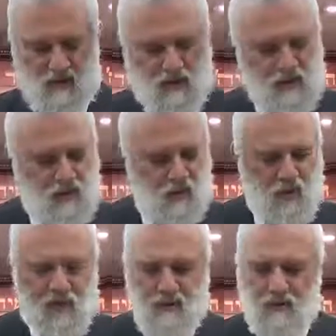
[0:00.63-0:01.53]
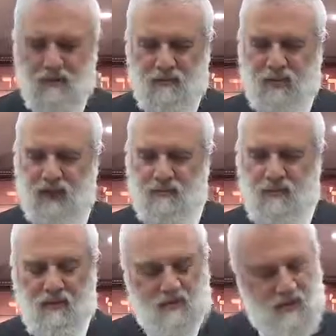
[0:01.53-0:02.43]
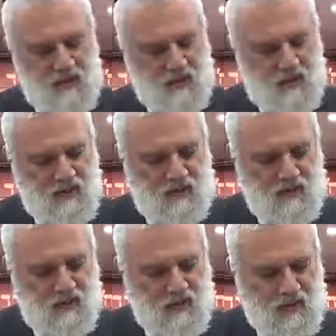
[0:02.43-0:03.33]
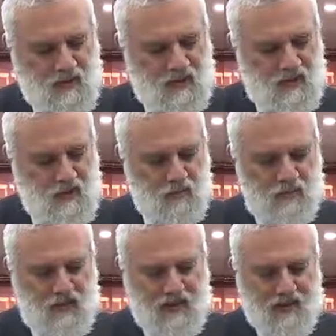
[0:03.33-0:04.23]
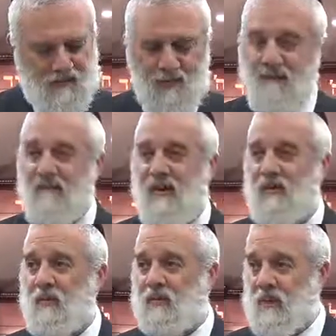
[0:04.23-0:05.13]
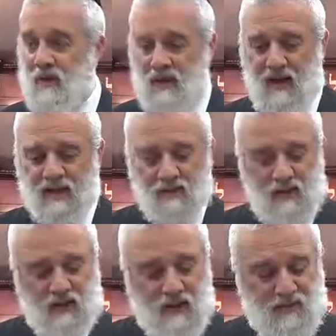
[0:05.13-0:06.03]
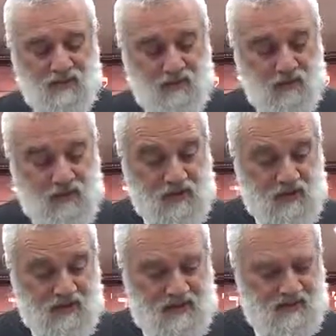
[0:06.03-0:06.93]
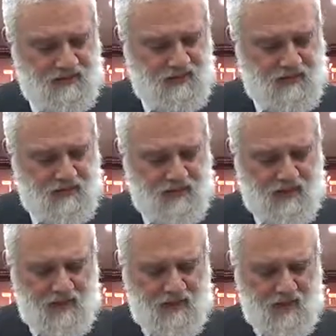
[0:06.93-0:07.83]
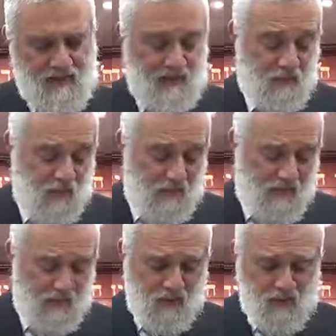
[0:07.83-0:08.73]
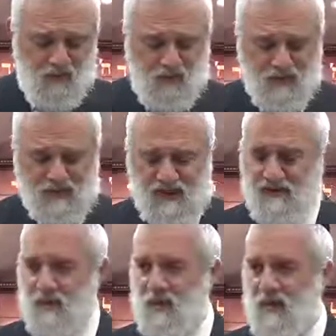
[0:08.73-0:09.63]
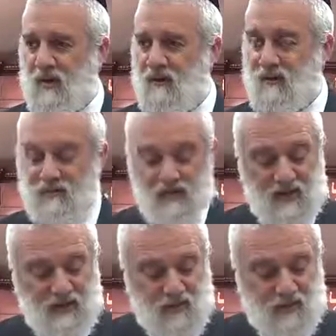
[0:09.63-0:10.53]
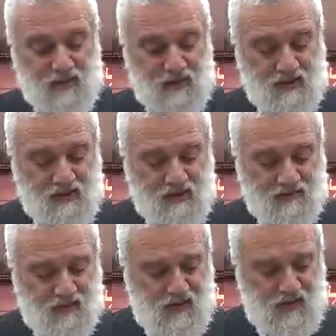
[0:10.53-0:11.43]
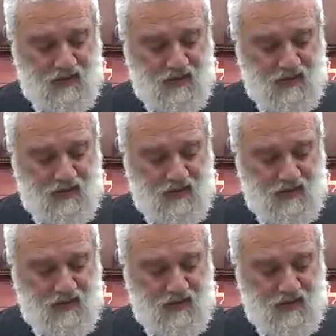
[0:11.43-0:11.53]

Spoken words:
All right, so we're going to begin, we're going to continue Perek Mem Vav that we started last week, chapter 46. I thought we would be able to do 47, we're going to leave it for next week, Mitzvah Hashem.